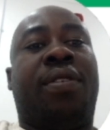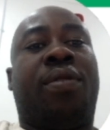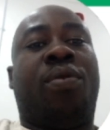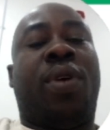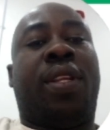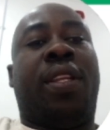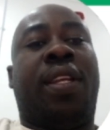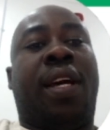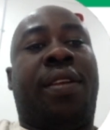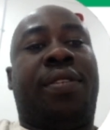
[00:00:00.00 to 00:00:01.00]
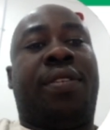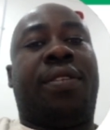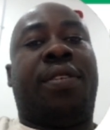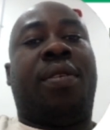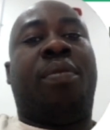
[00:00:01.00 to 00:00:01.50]
Kuwait dinars
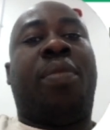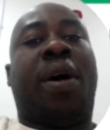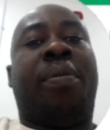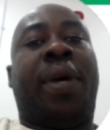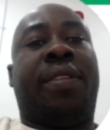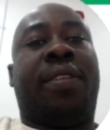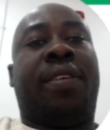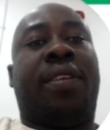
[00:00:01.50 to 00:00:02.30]
per month.